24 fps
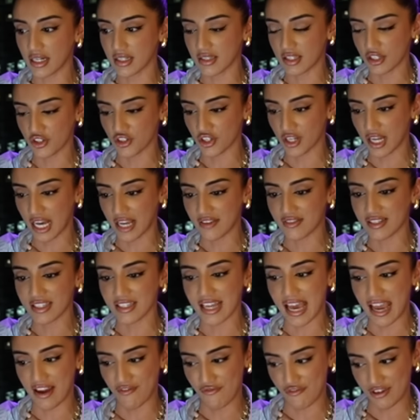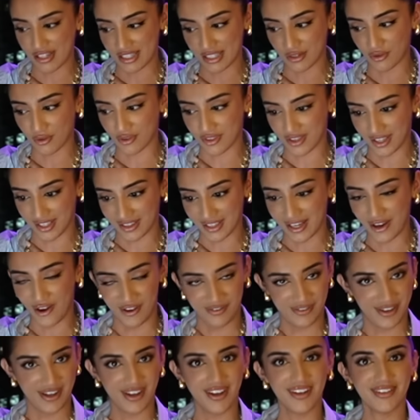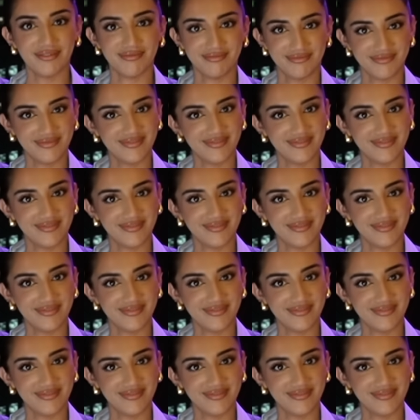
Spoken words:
decision, I've seen every single thing they offer.